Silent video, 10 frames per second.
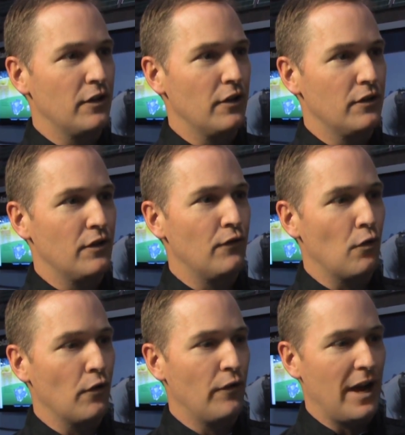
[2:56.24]
to, to
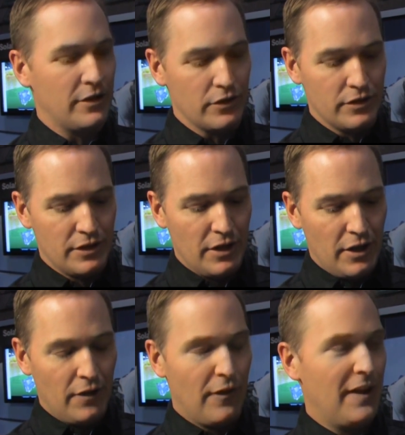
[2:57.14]
four factors.
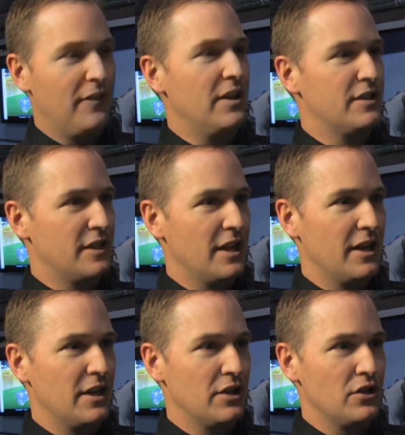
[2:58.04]
You've had the
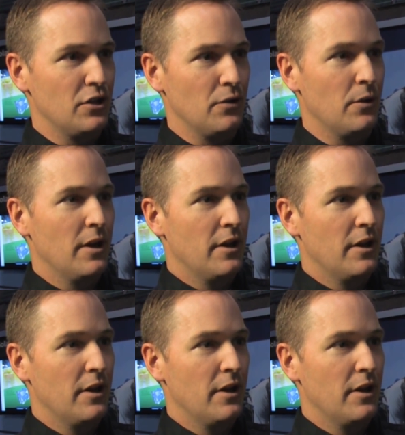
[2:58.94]
aesthetic issue,